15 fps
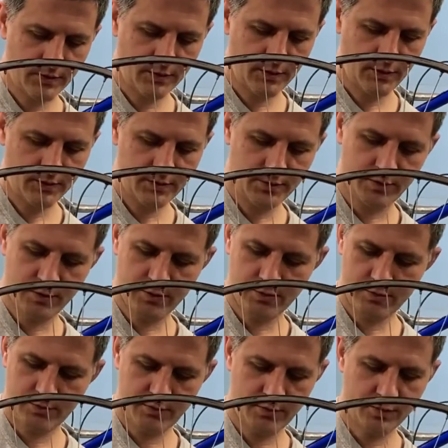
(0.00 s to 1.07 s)
It's the
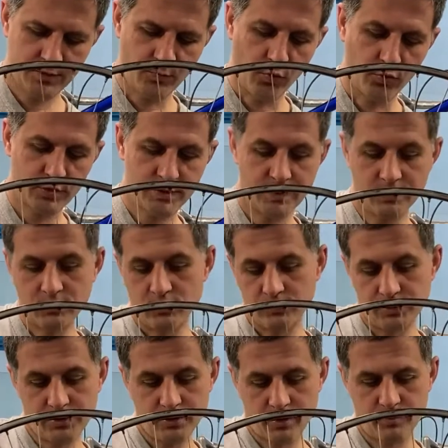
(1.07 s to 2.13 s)
spokes that go
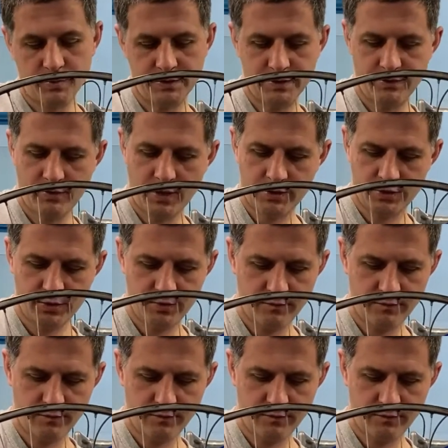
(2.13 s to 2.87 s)
in the opposite direction.